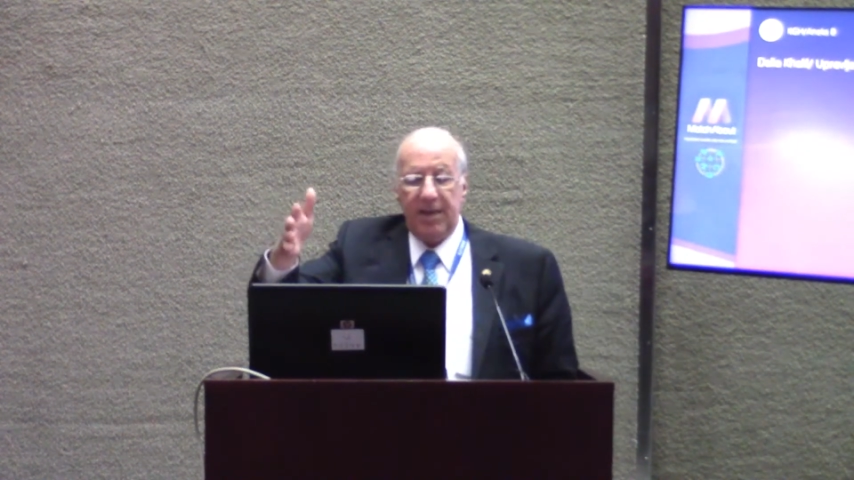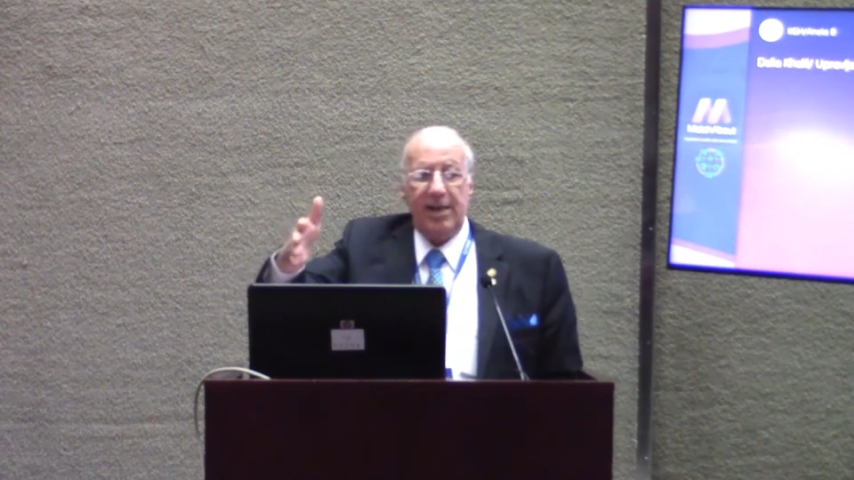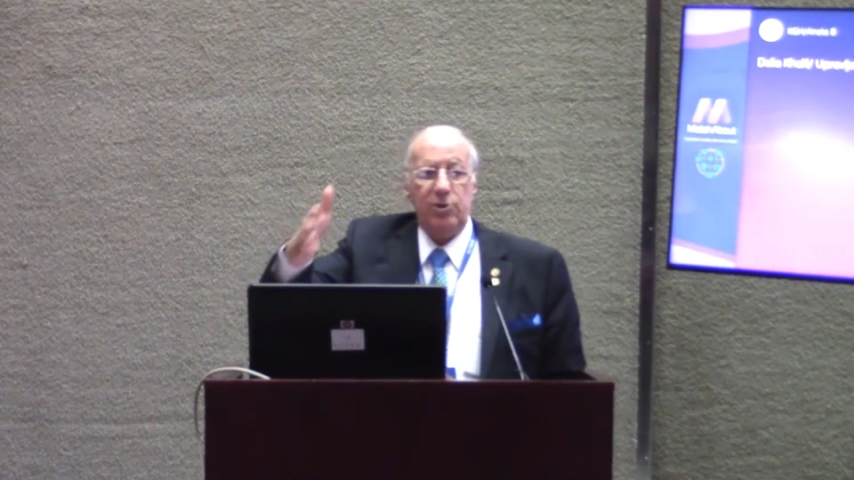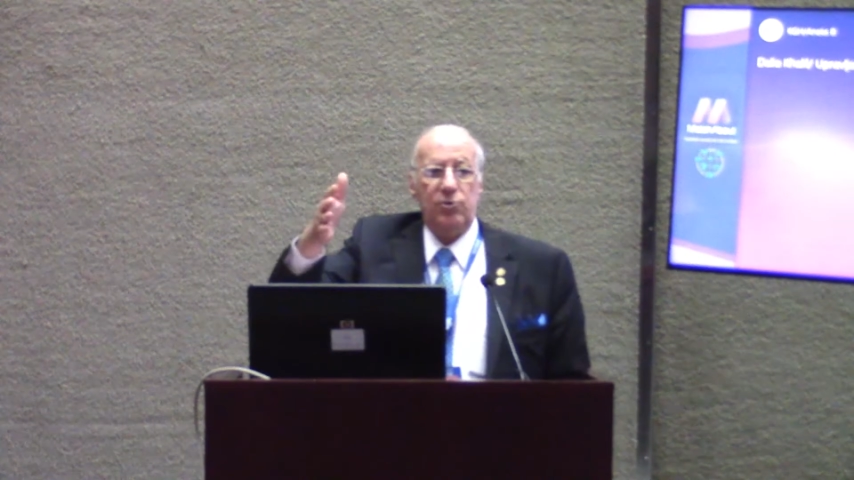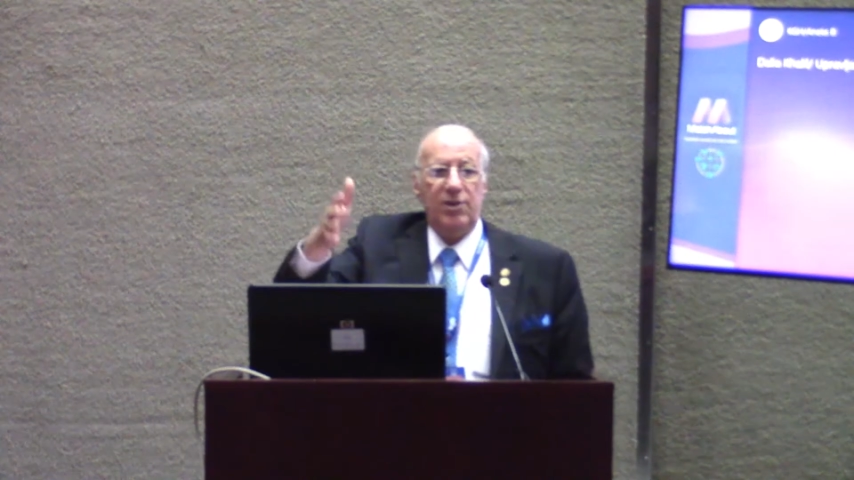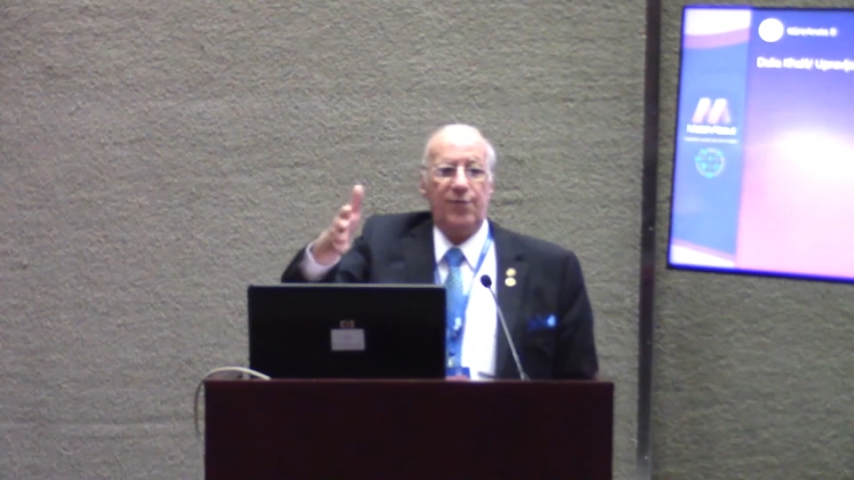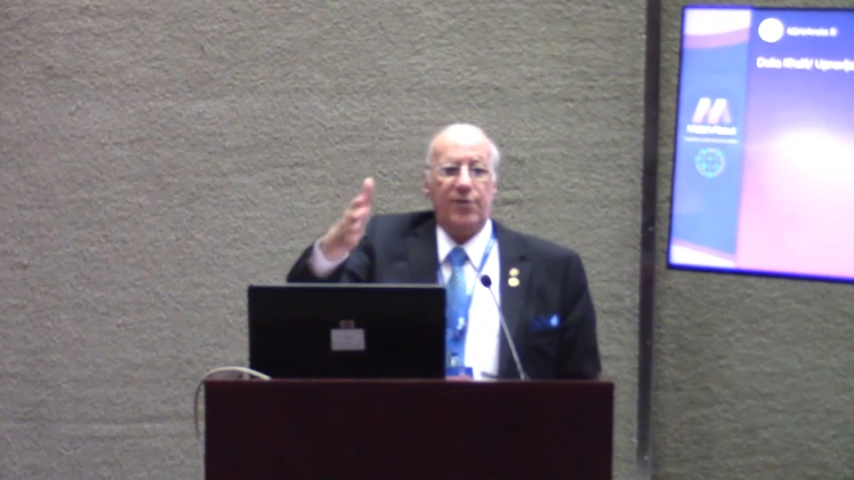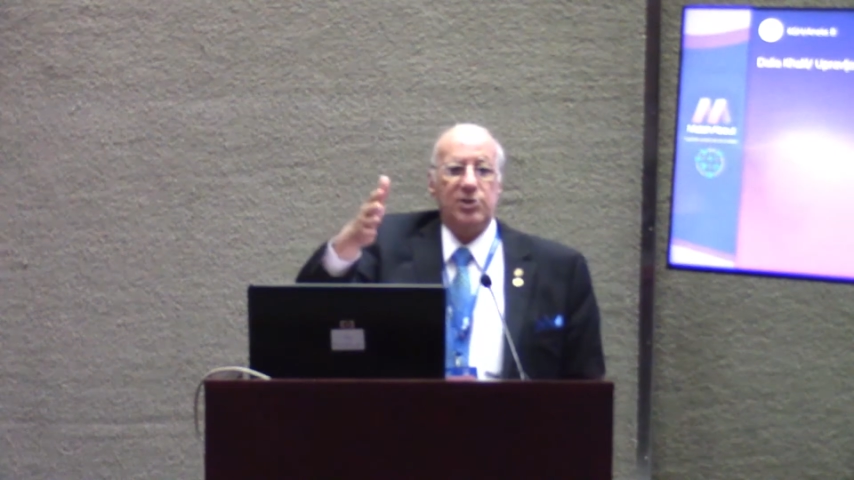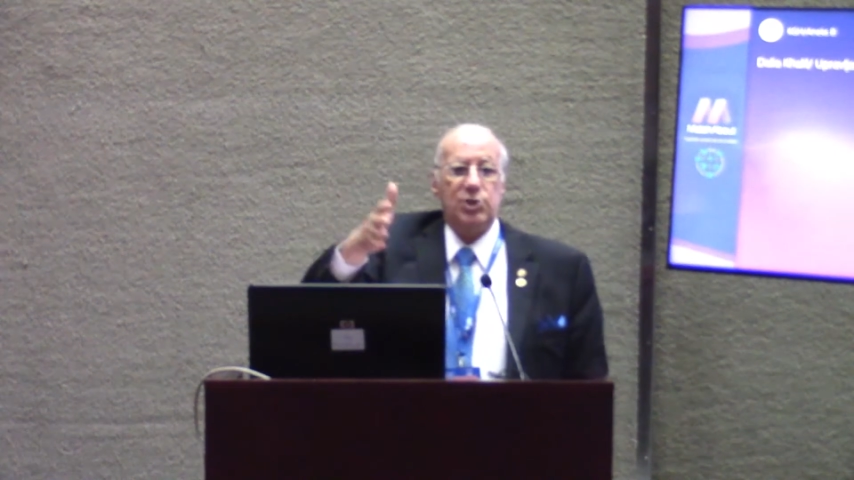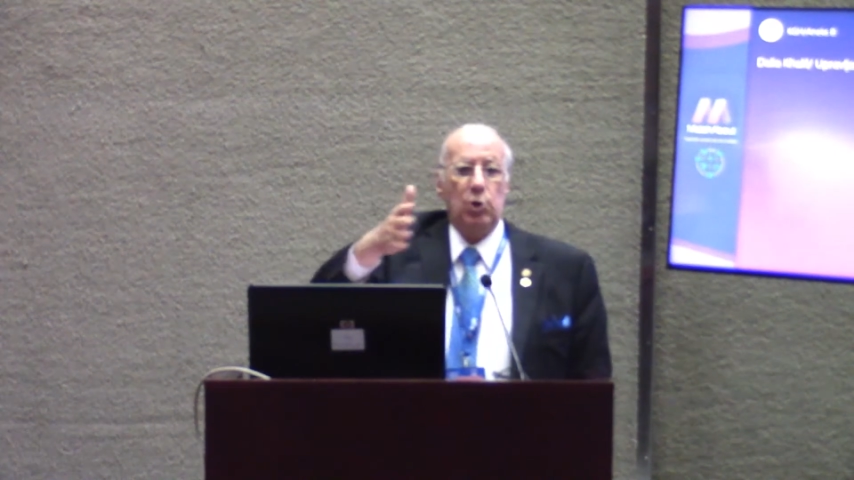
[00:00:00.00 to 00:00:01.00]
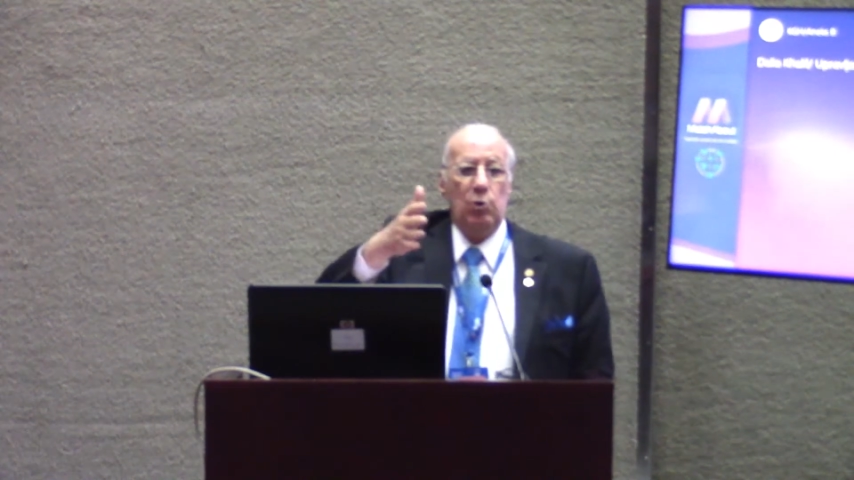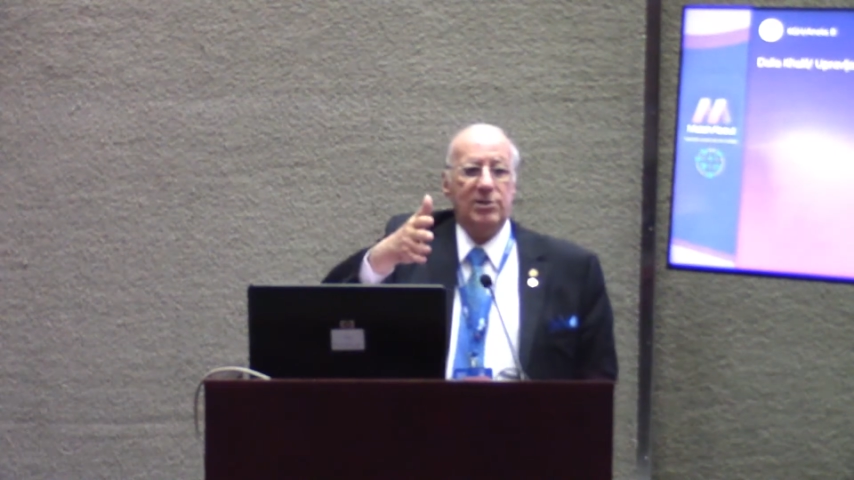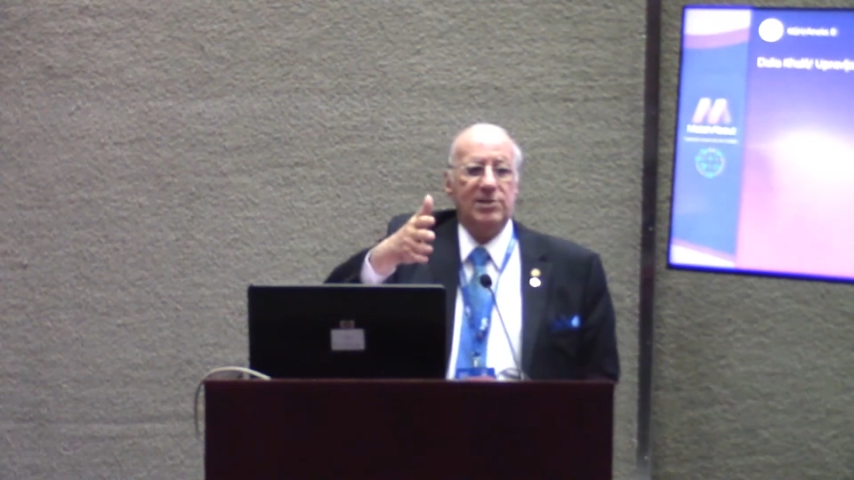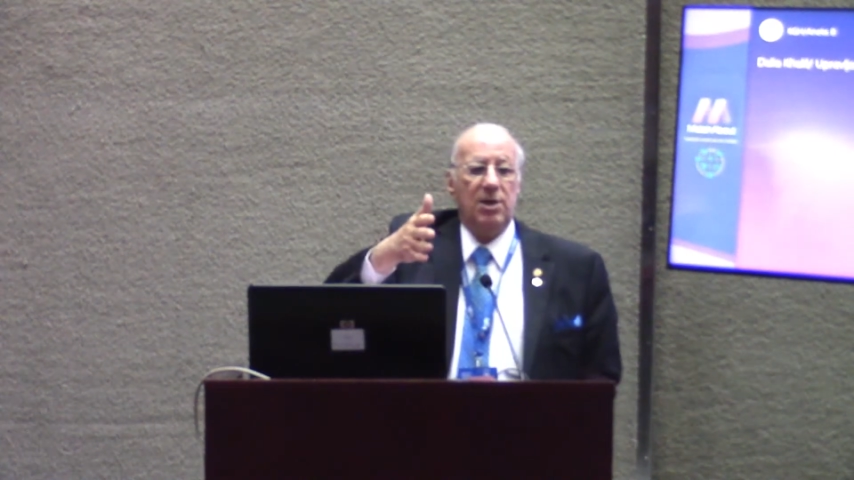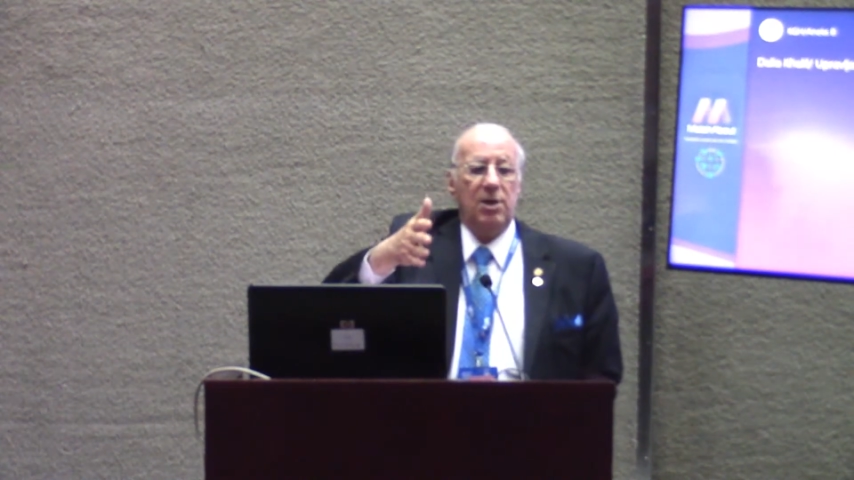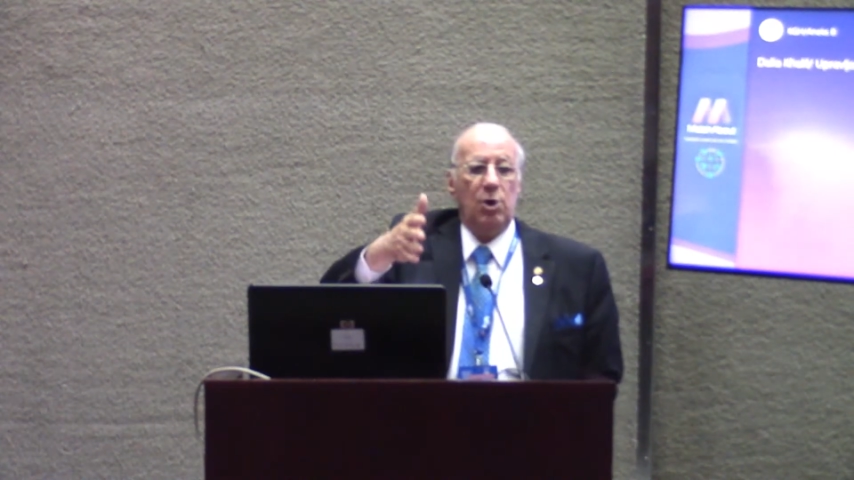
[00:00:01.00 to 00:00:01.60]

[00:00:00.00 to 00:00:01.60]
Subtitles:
into different zones,